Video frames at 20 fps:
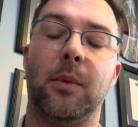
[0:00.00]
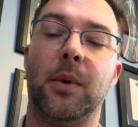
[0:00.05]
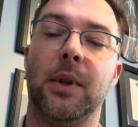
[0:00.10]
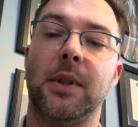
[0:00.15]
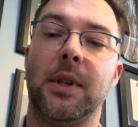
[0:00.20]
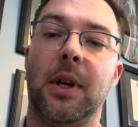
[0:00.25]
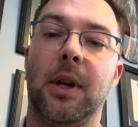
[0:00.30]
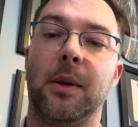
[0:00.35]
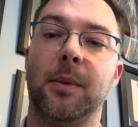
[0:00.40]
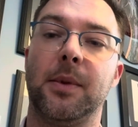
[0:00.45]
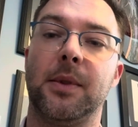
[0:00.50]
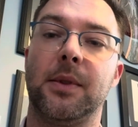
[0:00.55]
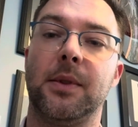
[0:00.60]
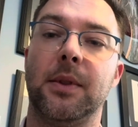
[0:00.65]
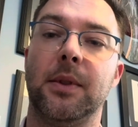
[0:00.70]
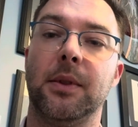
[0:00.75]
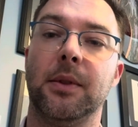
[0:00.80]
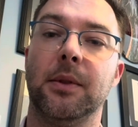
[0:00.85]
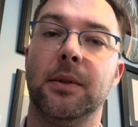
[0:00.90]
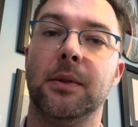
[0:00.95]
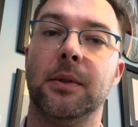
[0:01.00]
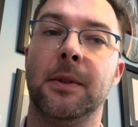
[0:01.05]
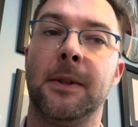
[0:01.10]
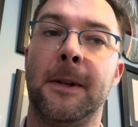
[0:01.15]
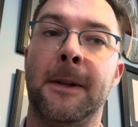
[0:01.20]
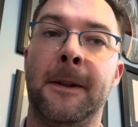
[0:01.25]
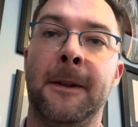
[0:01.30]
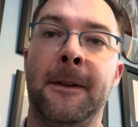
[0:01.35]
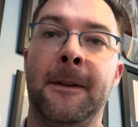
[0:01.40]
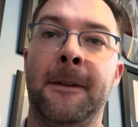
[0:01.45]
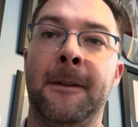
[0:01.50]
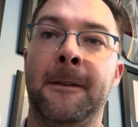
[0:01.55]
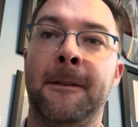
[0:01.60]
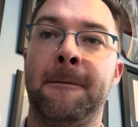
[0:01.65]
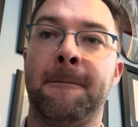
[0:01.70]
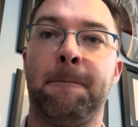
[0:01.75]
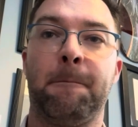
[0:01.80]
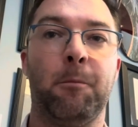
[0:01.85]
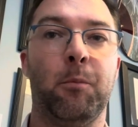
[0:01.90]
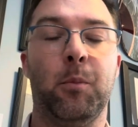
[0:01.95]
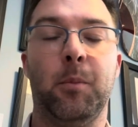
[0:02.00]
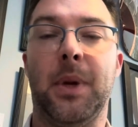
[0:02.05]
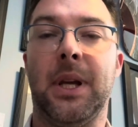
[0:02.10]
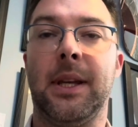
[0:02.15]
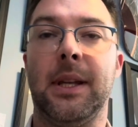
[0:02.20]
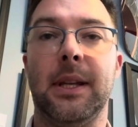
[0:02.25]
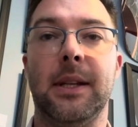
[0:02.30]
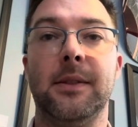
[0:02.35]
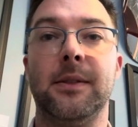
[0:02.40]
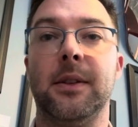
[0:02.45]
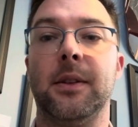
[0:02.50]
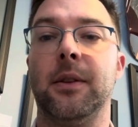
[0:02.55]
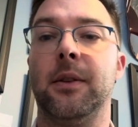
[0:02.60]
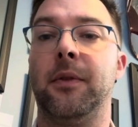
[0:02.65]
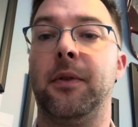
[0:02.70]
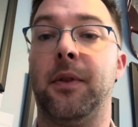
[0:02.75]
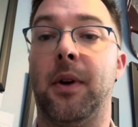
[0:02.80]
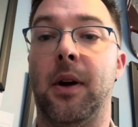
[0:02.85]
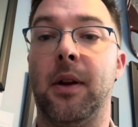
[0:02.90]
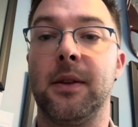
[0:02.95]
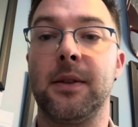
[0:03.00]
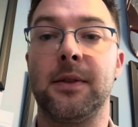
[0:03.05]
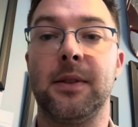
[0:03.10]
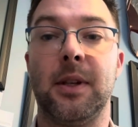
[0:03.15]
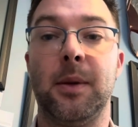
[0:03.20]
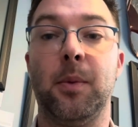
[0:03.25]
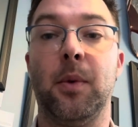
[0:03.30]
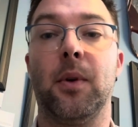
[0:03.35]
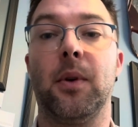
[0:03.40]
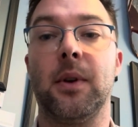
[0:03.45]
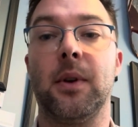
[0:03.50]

which helps to make it easier to fall asleep or